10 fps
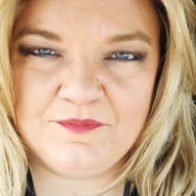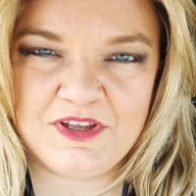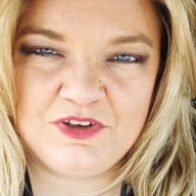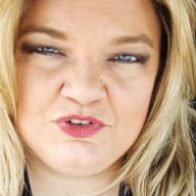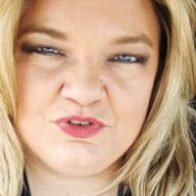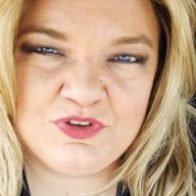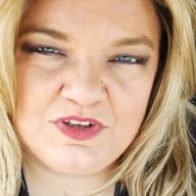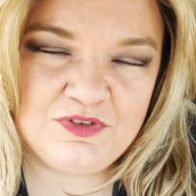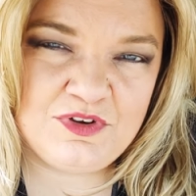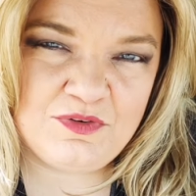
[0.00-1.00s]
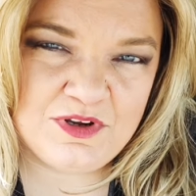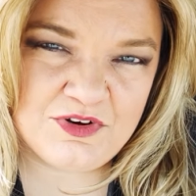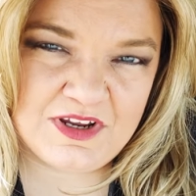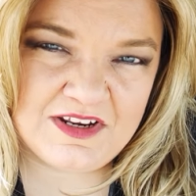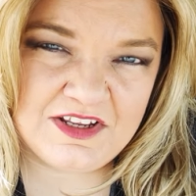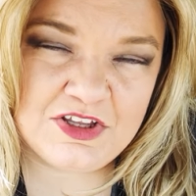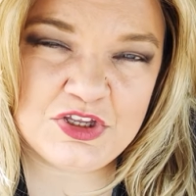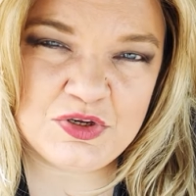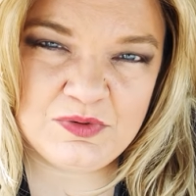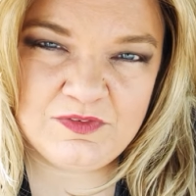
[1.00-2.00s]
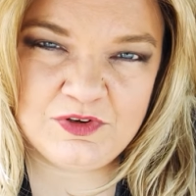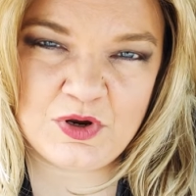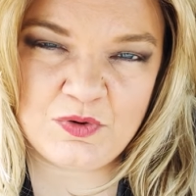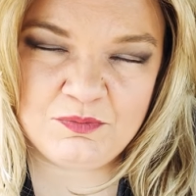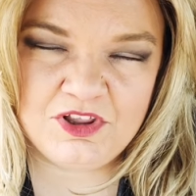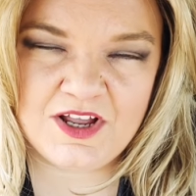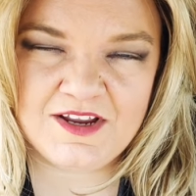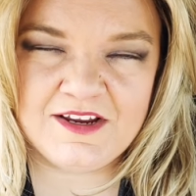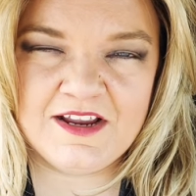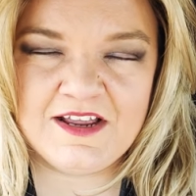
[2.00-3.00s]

make sure that you know what you're getting into if you go apply.